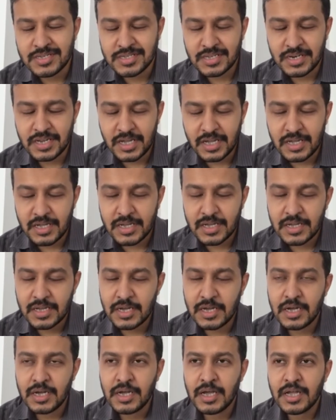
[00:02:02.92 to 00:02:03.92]
a day,
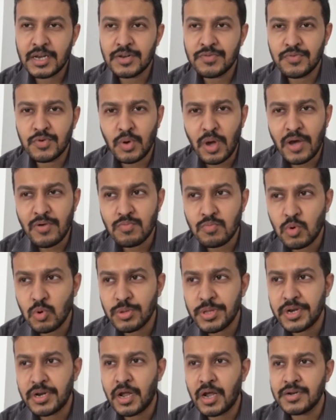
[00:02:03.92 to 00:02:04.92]
and if you have more
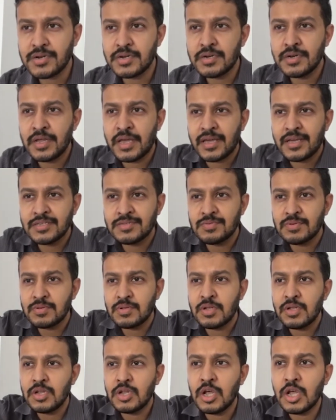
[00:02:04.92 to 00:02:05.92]
than 100 hairs,
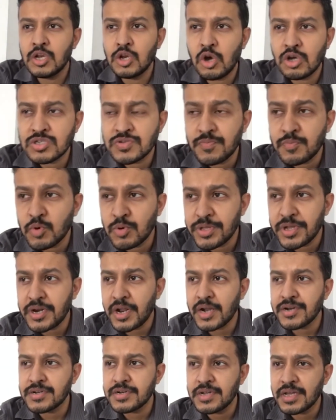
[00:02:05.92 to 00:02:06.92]
a loss of more than
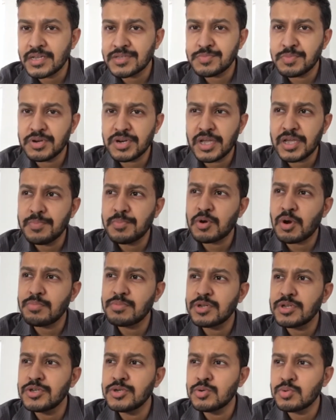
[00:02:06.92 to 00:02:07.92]
100 hairs per day,
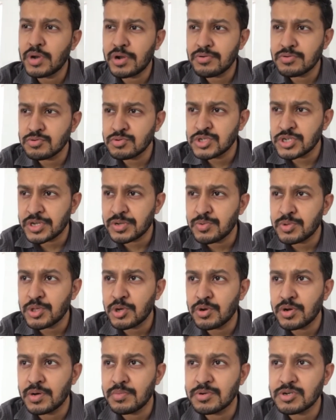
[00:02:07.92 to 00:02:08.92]
probably you'll have to check with
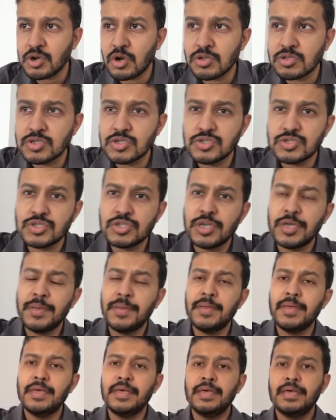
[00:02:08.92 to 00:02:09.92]
your dermatologist.
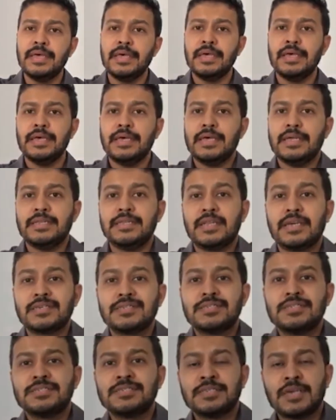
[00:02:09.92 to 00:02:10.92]

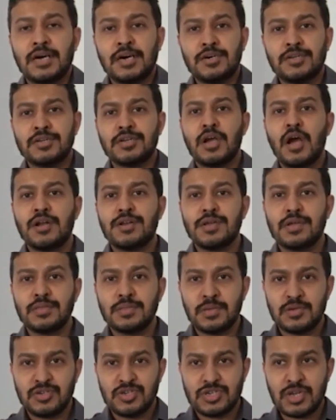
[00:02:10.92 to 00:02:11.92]
Next is regarding
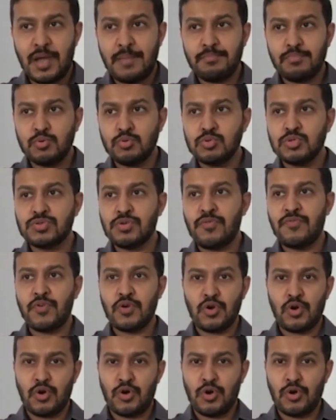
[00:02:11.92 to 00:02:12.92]
the shampoos
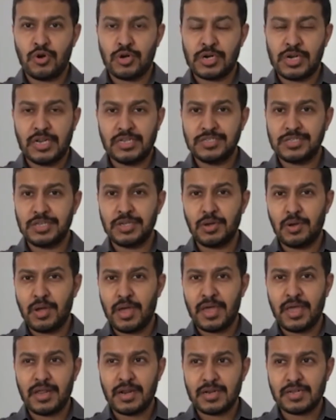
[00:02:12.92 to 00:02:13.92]
for cleansing your
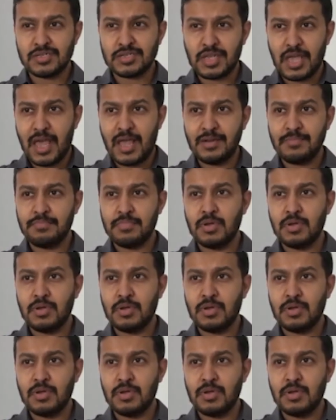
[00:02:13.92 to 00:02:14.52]
hair and scalp.